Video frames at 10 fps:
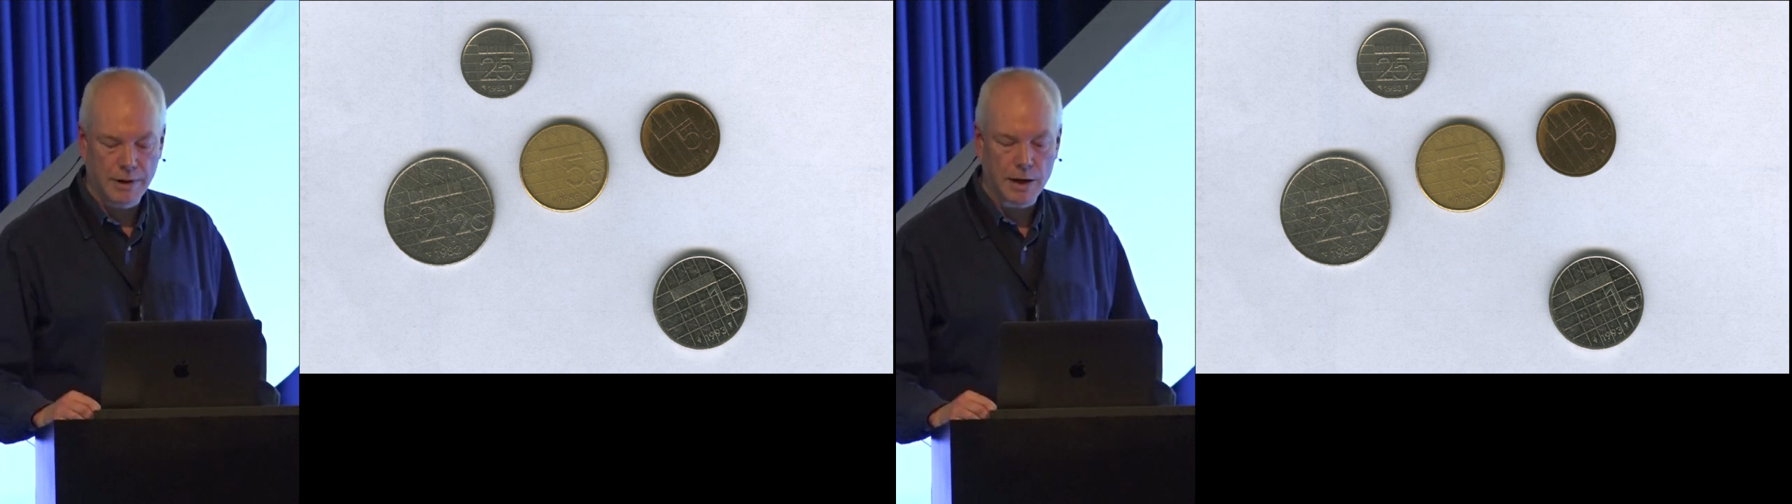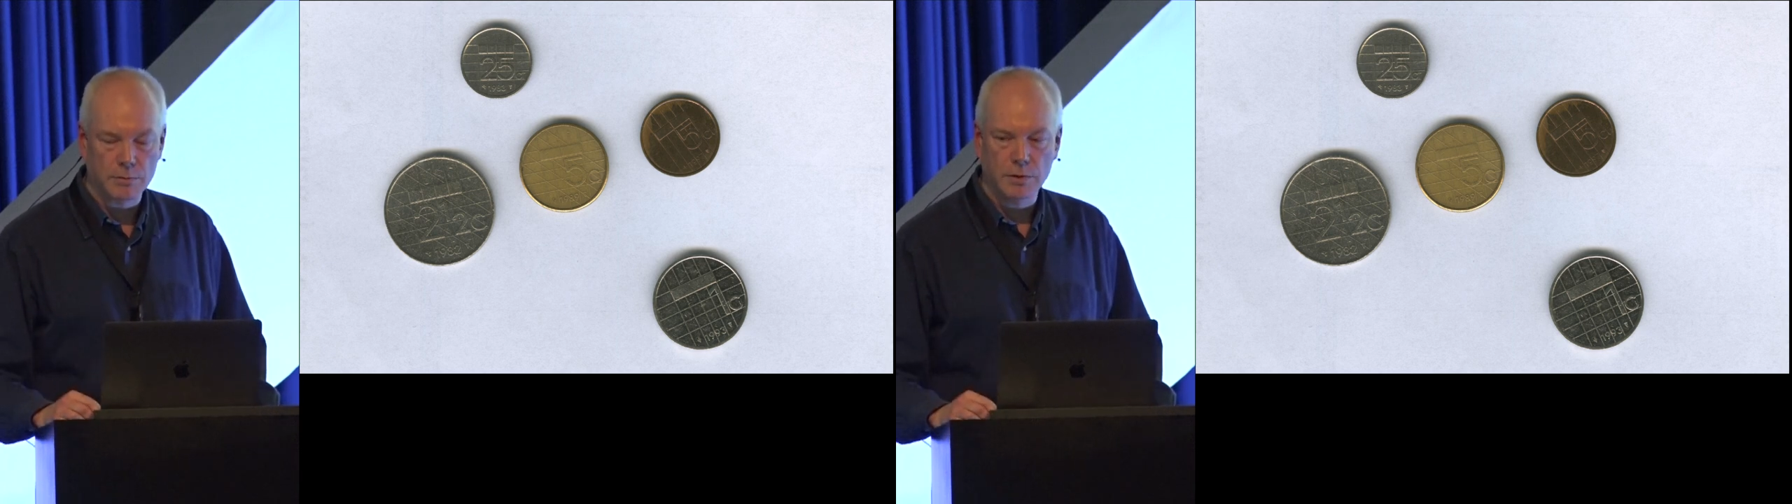
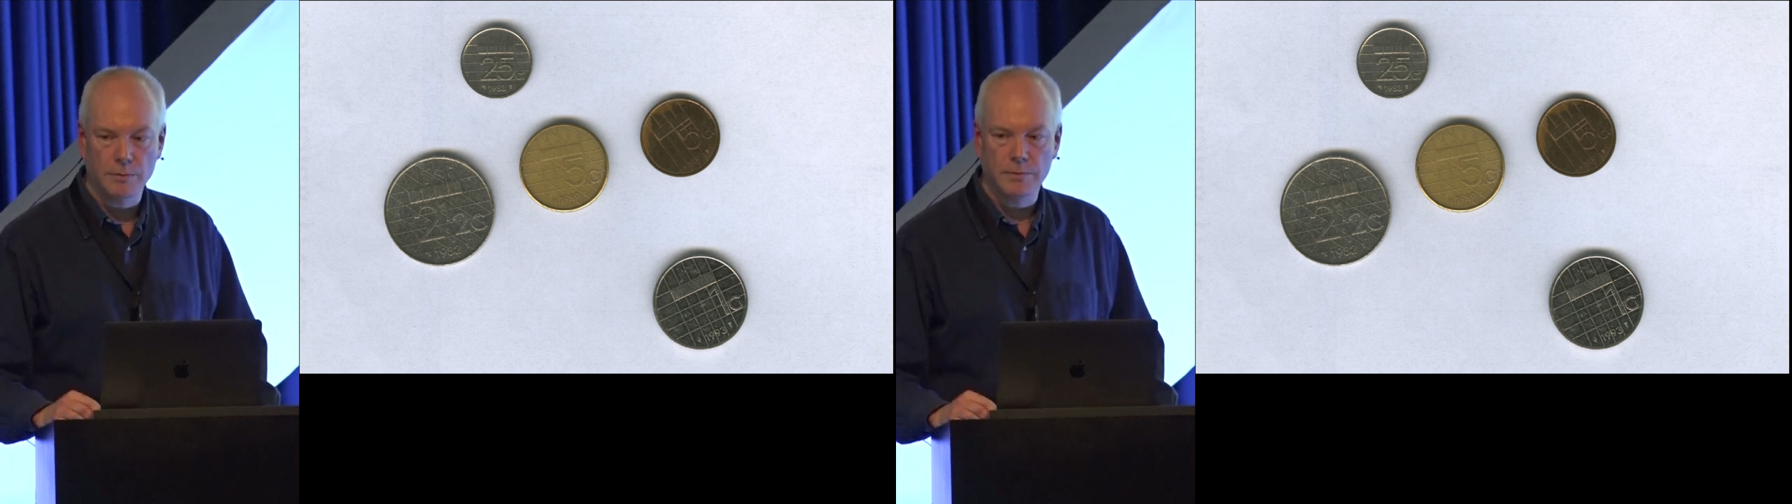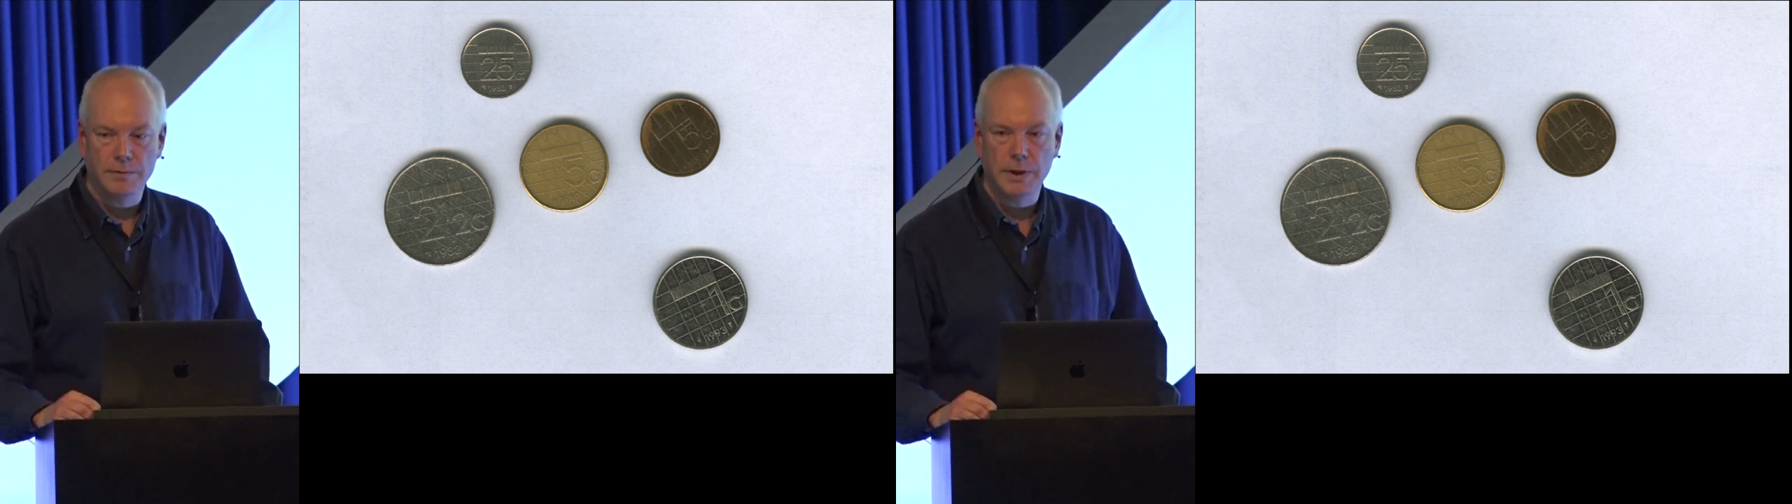
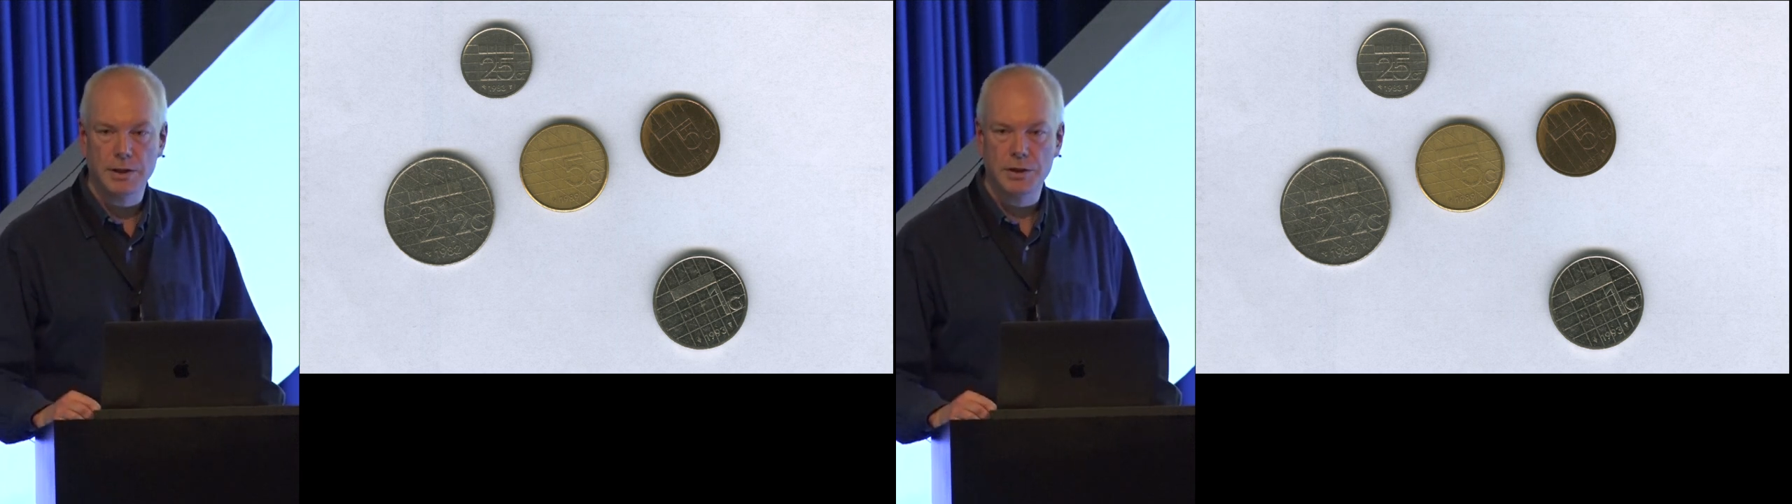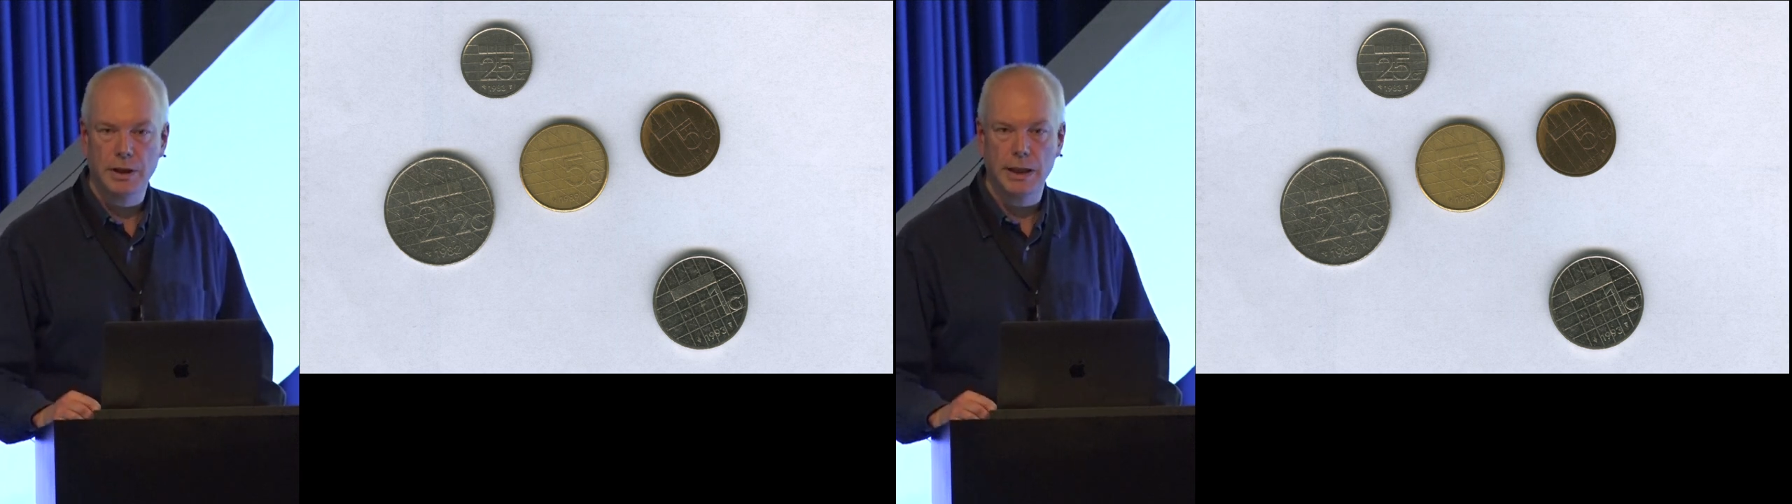round of
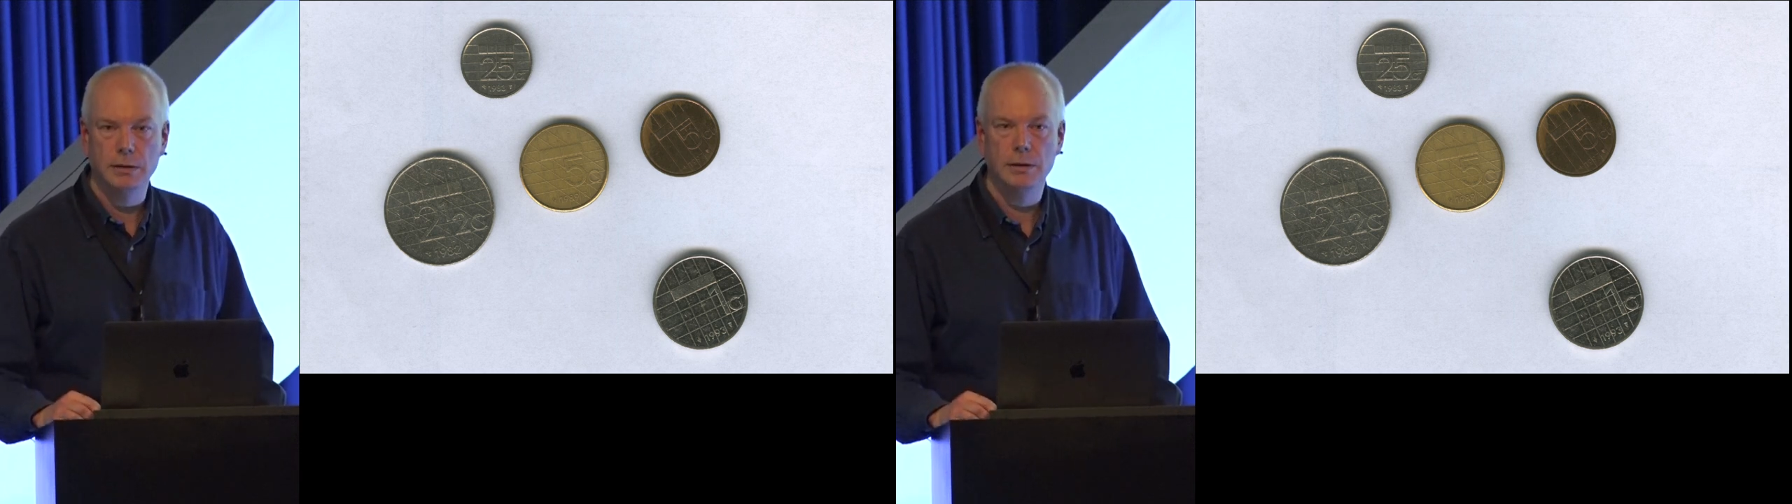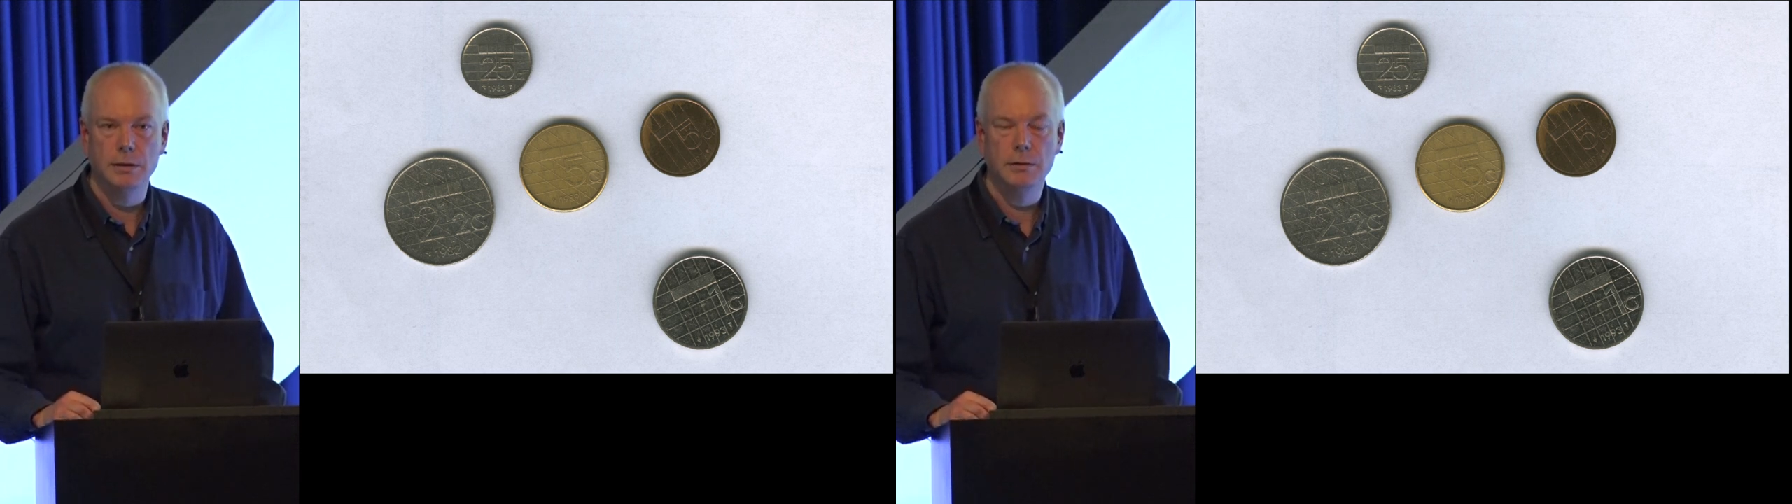Dutch
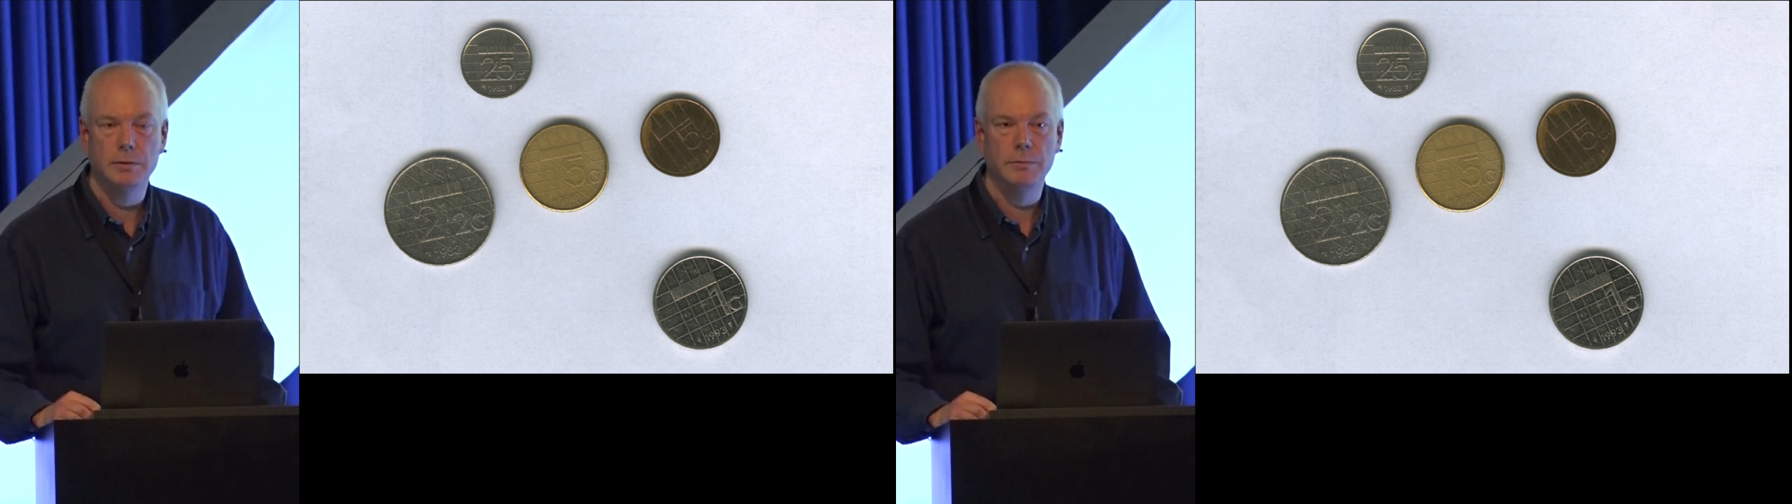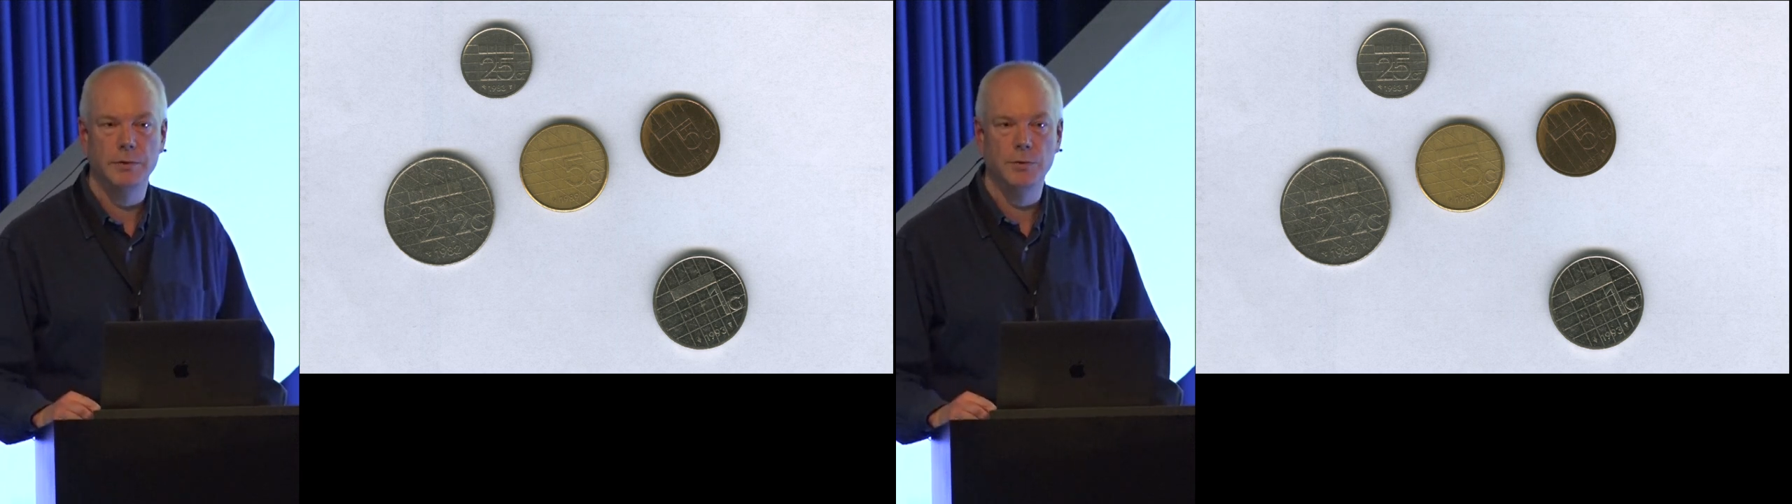guilders